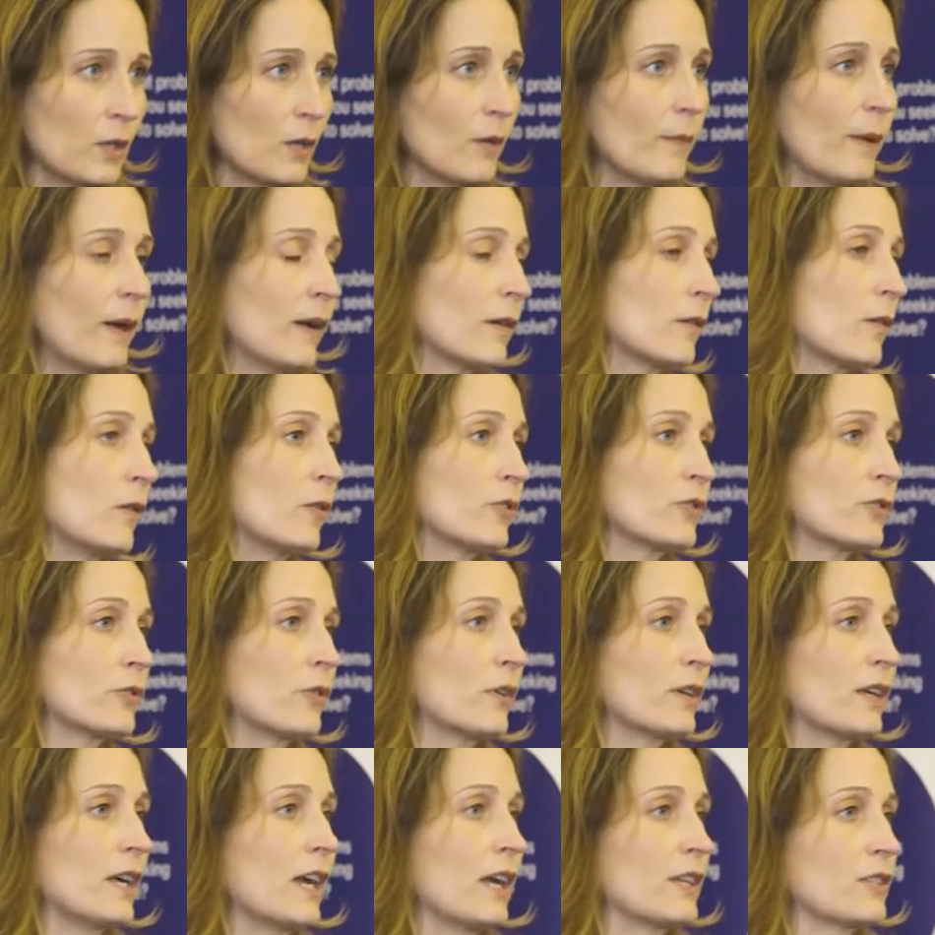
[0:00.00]
you about
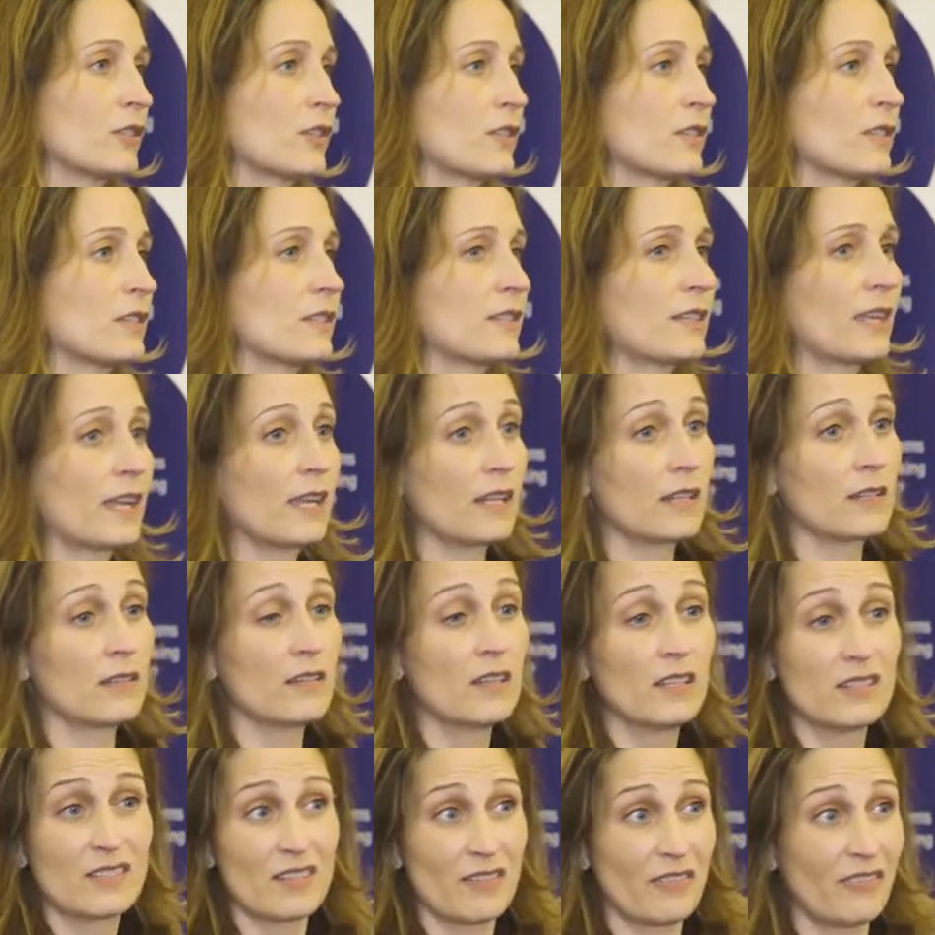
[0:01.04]
cultural consciousness. I can
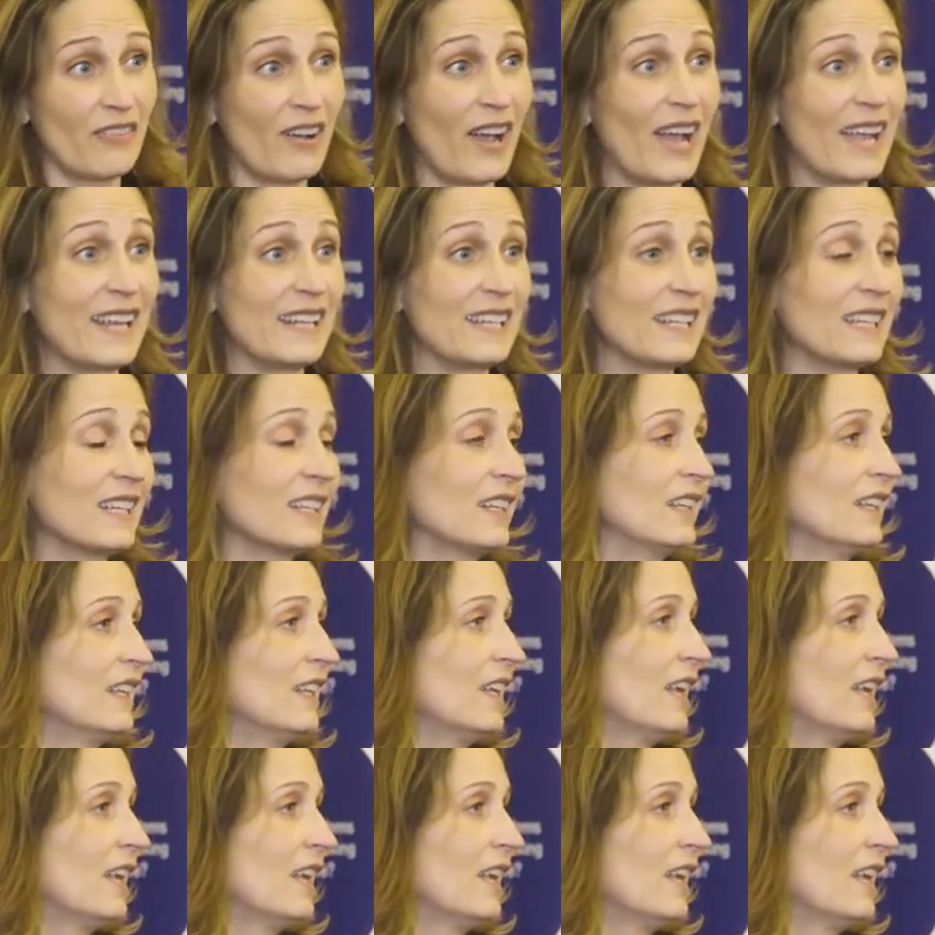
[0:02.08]
define it.